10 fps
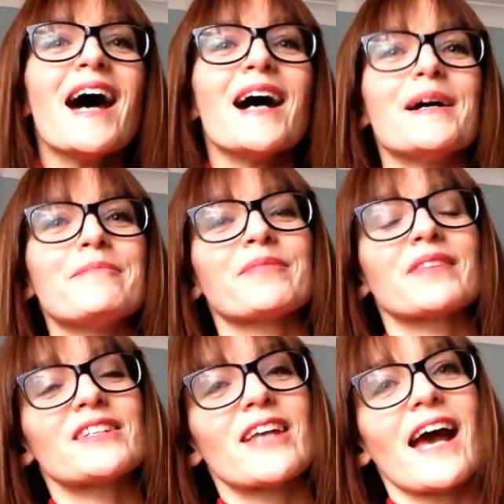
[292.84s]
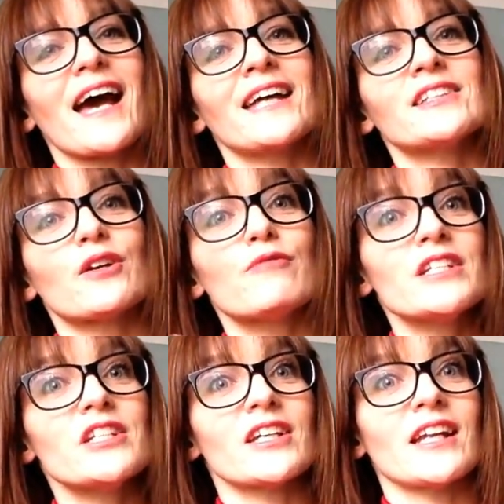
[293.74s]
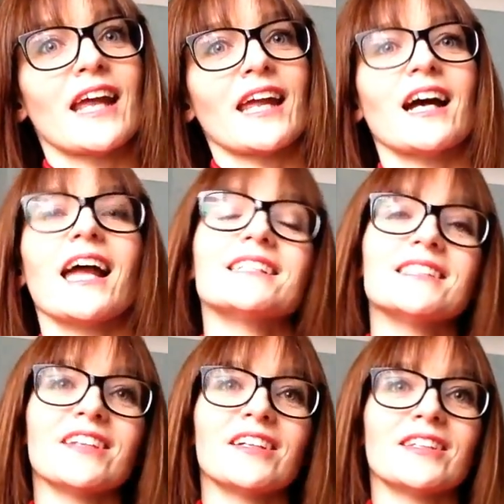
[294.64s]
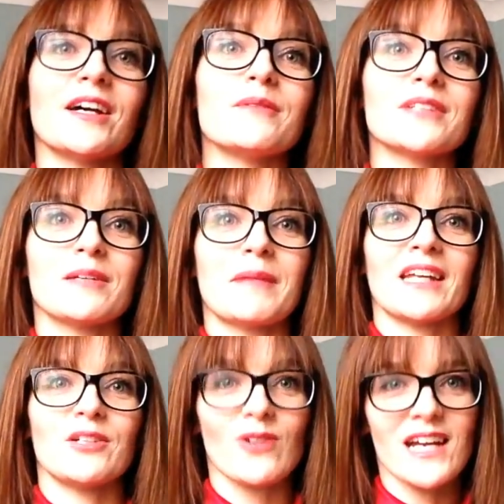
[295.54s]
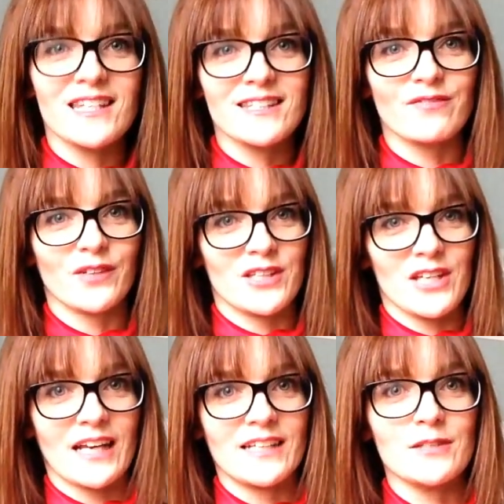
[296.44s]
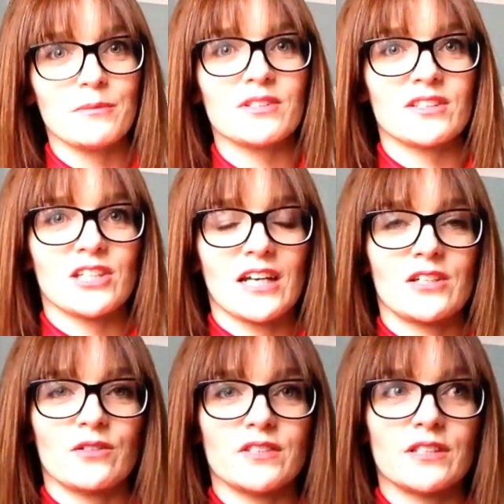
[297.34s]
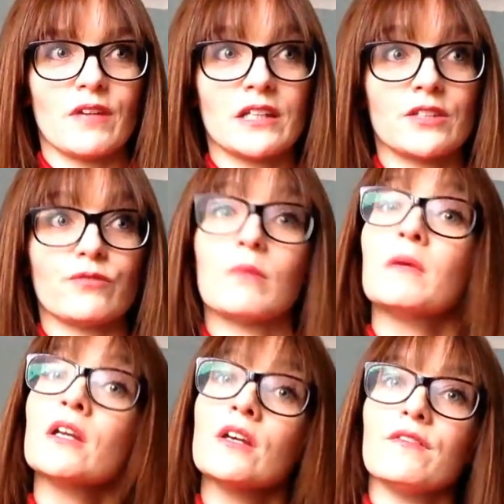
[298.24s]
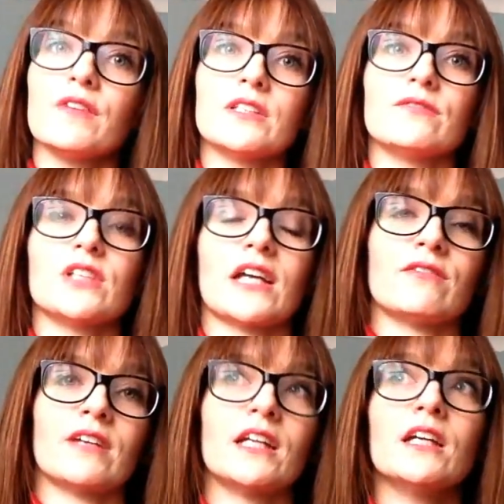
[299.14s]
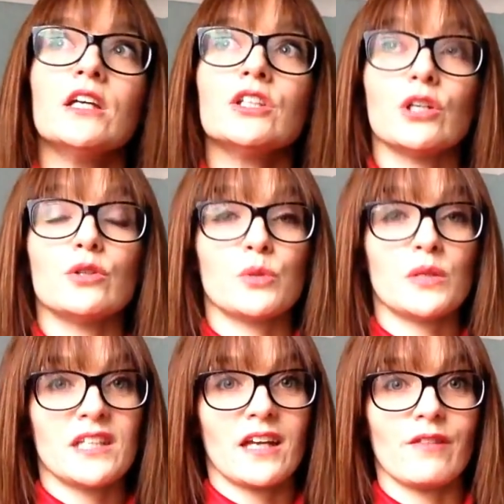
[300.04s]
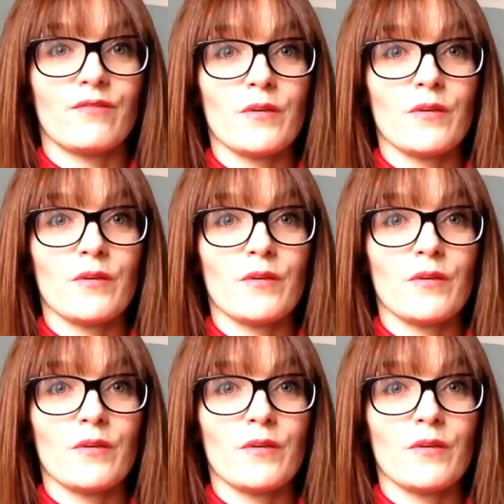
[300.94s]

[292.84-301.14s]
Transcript: Um, and originally, I had decided that I was going to make a dress for the challenge because the challenge obviously runs from 1st of January to 28th of